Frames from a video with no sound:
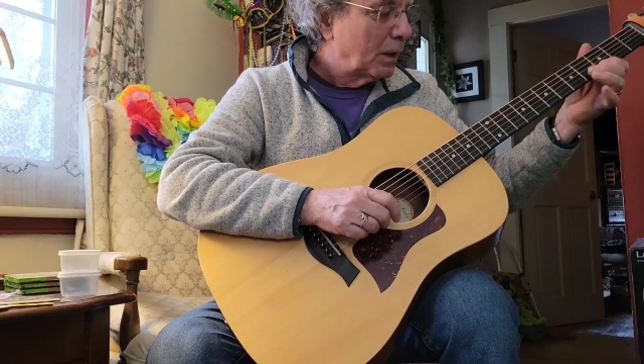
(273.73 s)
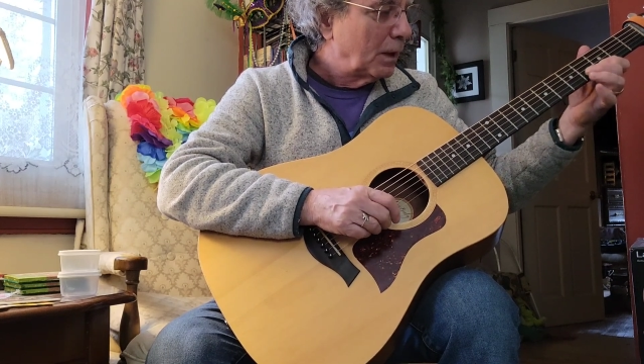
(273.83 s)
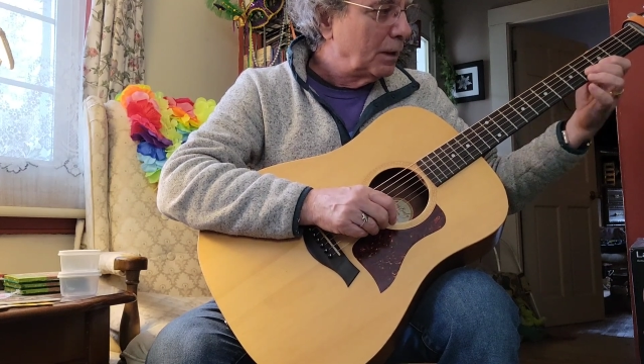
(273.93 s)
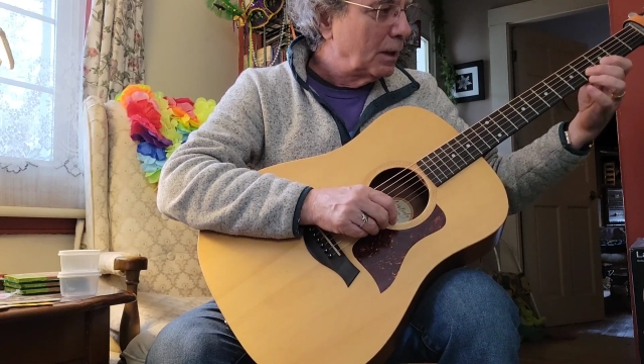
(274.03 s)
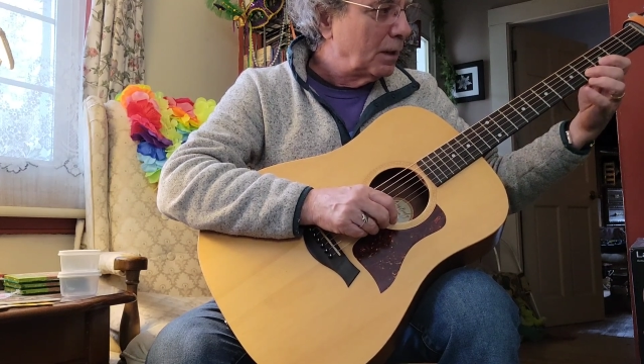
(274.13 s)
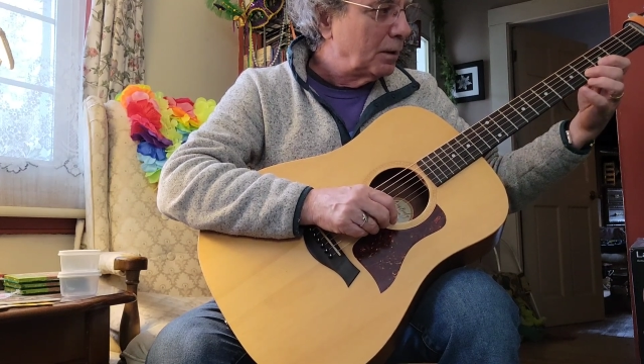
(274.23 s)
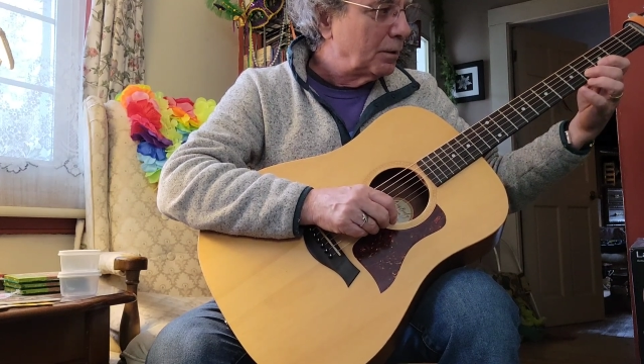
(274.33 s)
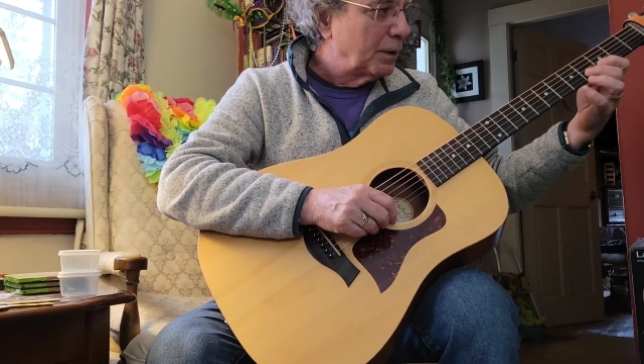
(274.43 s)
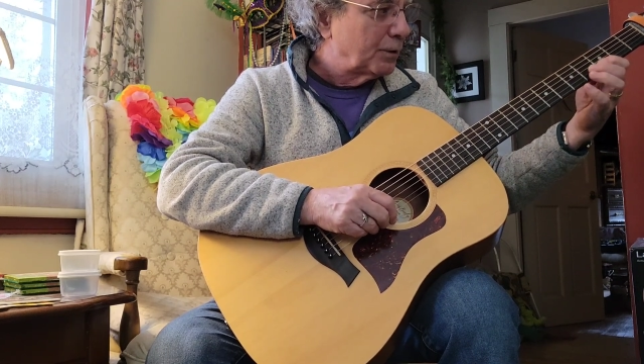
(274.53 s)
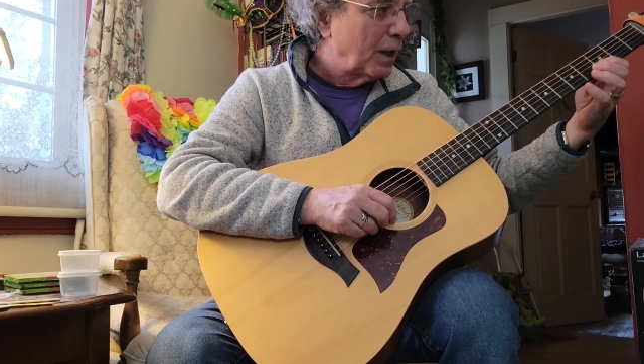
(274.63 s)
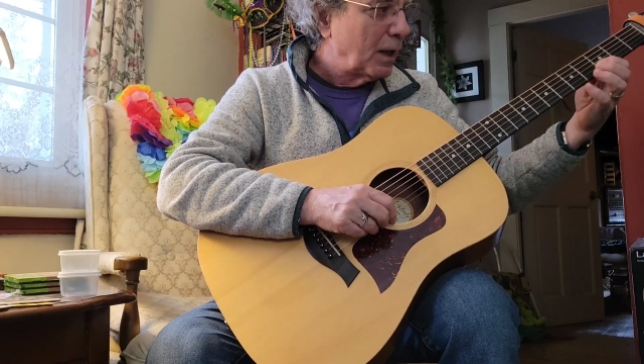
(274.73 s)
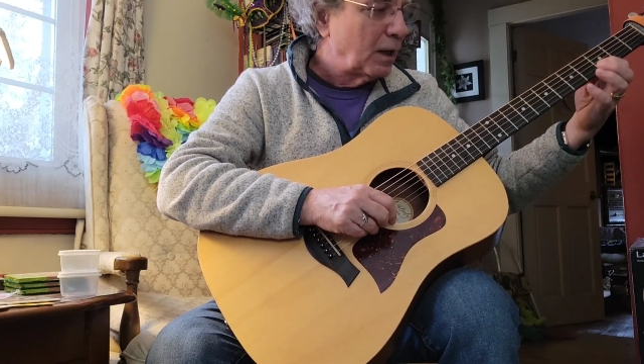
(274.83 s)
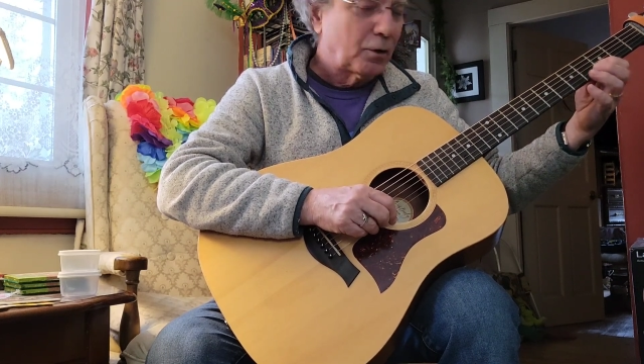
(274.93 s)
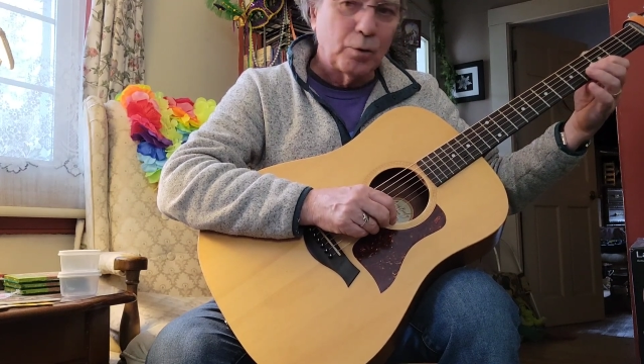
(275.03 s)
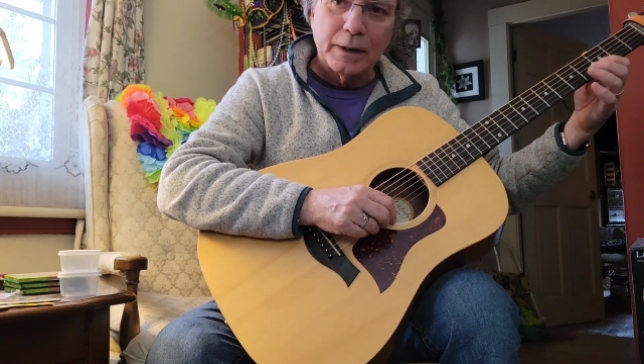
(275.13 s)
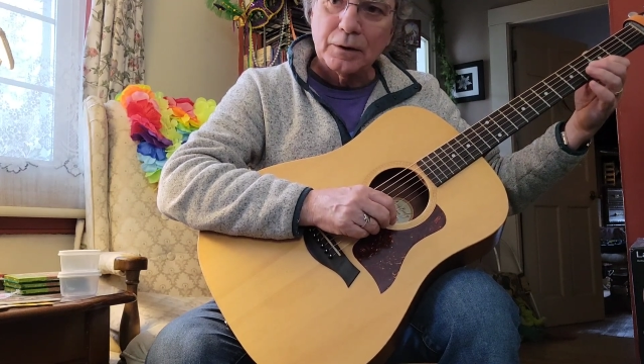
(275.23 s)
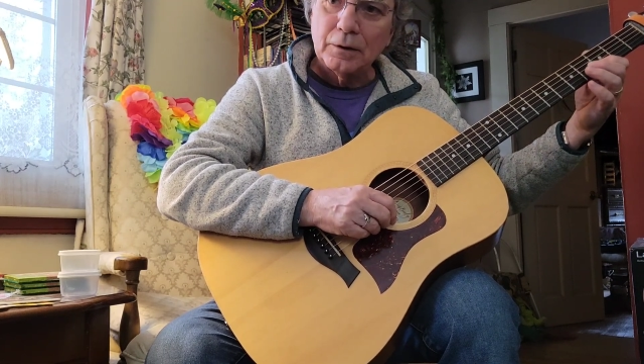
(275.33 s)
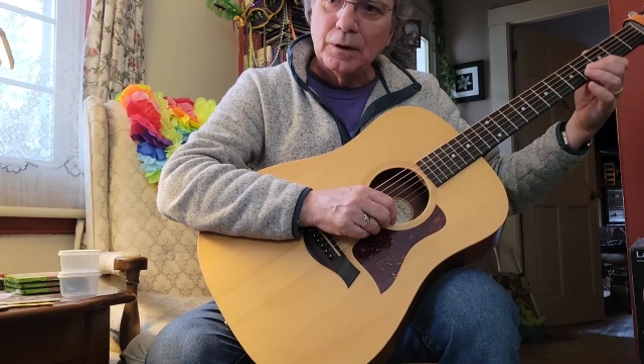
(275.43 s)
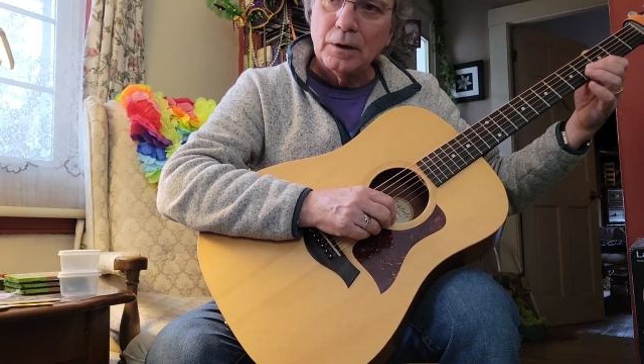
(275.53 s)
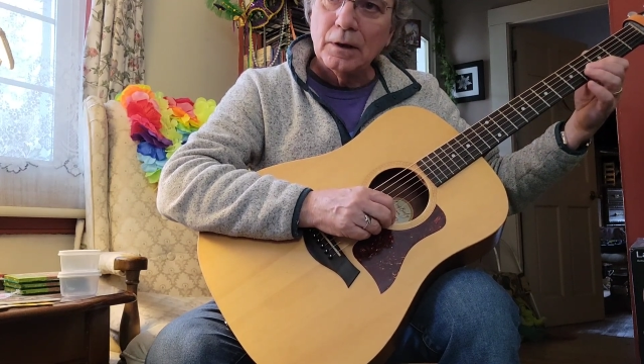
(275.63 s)
And then there's a quick
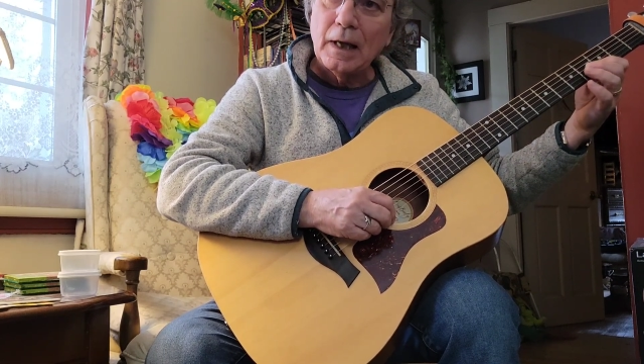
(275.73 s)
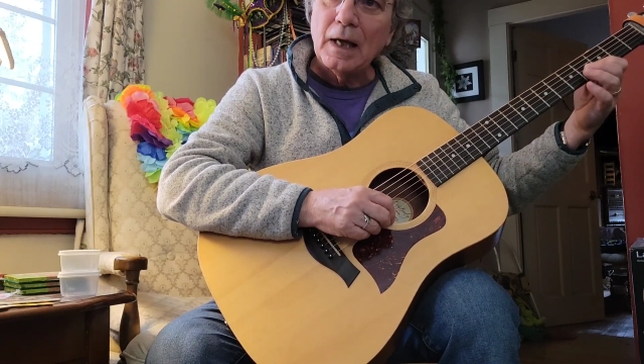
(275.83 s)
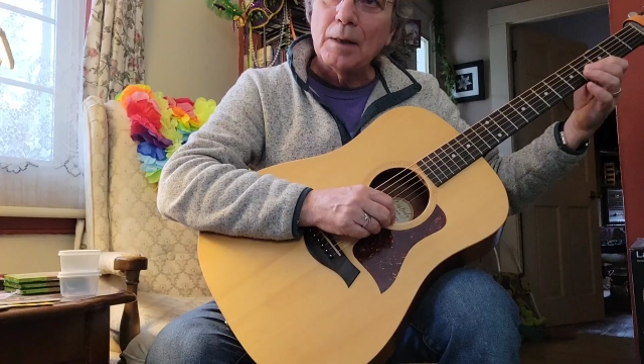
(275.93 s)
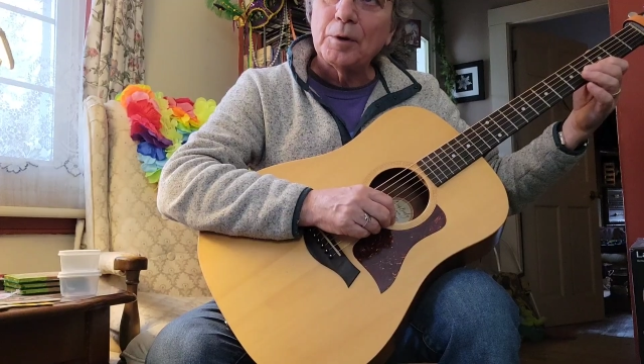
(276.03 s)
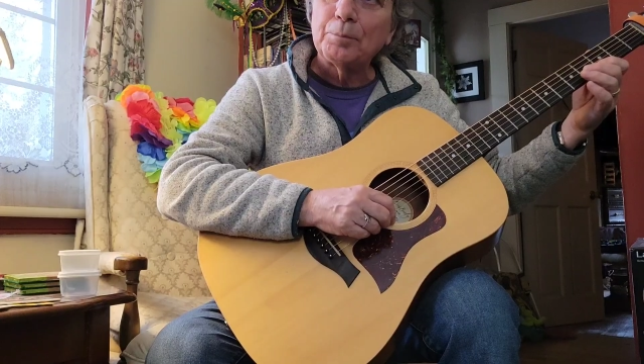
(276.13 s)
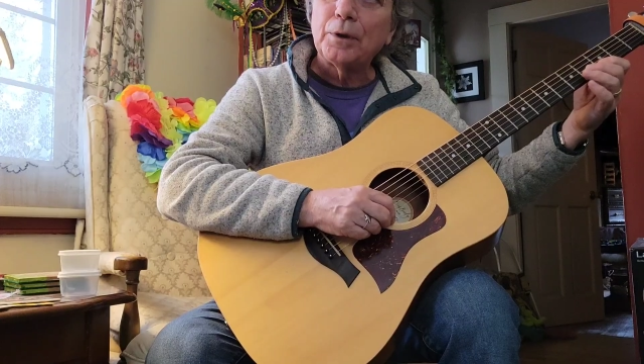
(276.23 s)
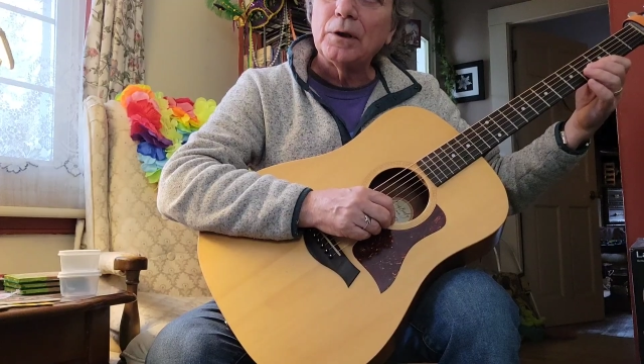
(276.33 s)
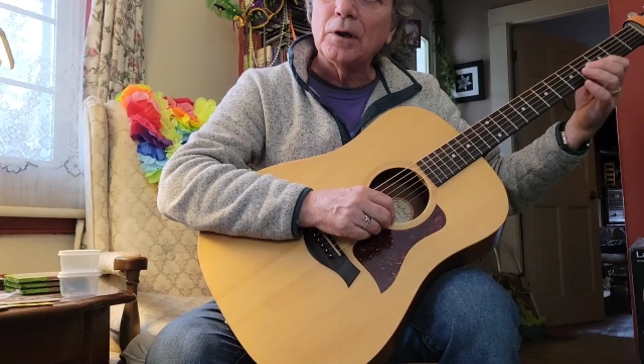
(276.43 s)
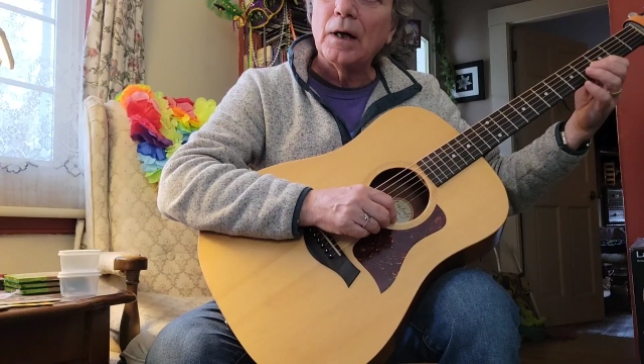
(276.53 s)
little hammer pull